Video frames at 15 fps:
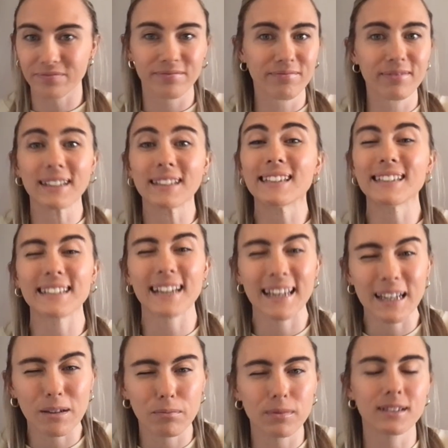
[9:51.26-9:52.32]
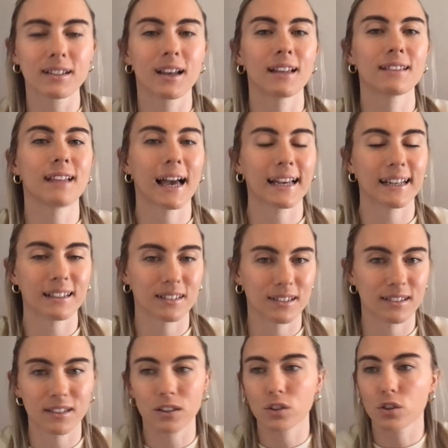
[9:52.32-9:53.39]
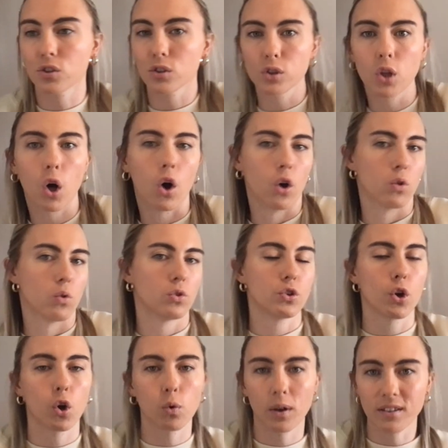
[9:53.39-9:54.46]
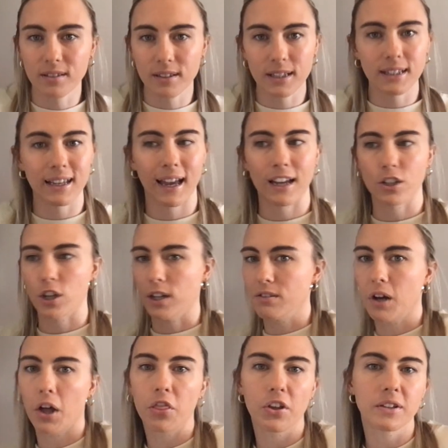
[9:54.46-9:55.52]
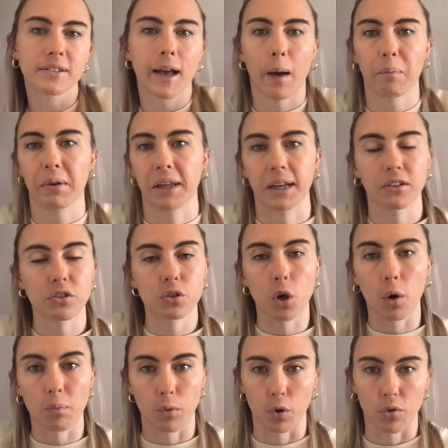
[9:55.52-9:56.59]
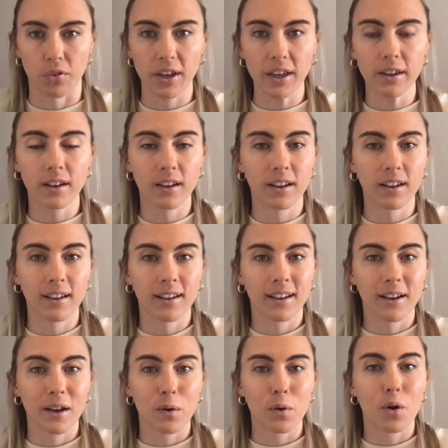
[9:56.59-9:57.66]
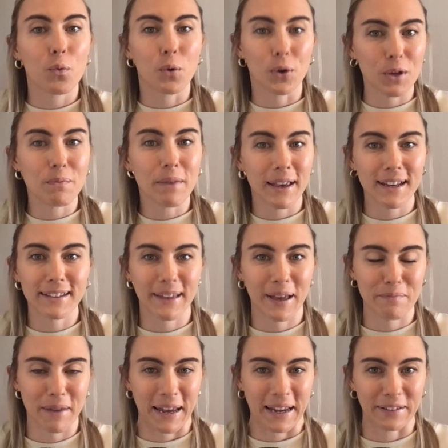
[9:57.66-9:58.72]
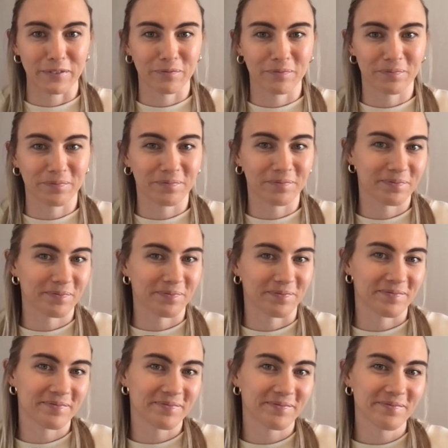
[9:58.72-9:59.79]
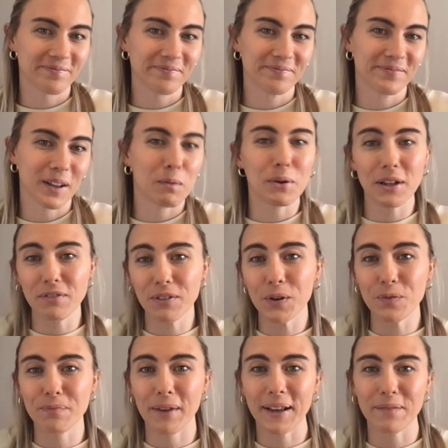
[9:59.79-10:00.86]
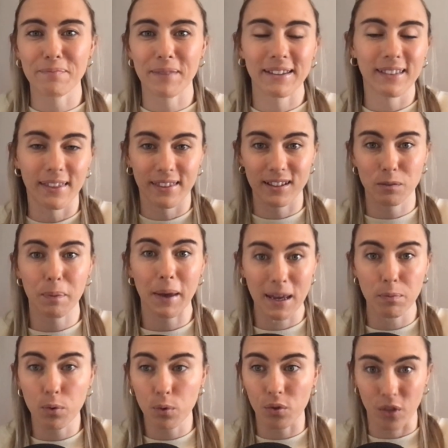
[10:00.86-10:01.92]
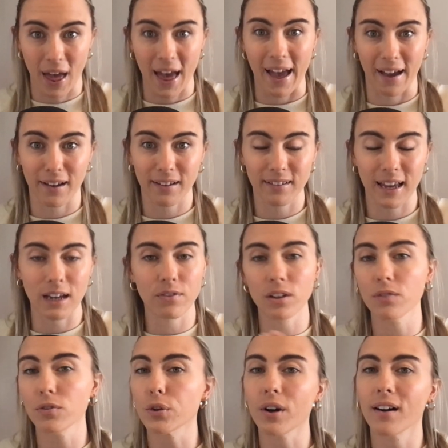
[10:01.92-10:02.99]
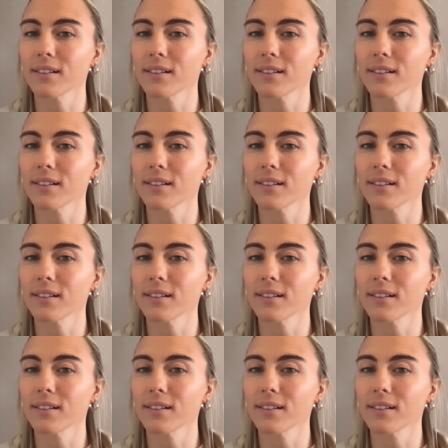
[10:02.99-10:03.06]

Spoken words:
seems like it's slow, no one's engaging, nothing's happening, it's not moving, what are you making that mean? What if you could make it mean that there's people there? Even if you can't